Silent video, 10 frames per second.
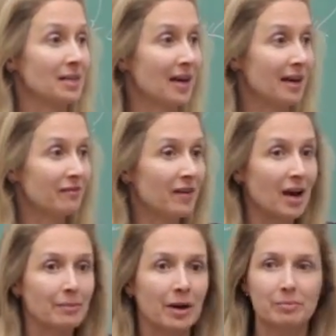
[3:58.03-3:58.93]
life,
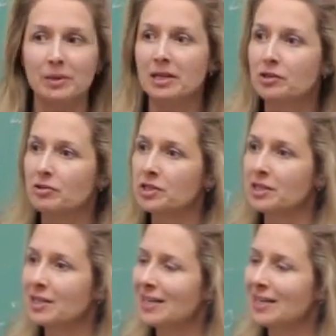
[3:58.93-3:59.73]
I might be interested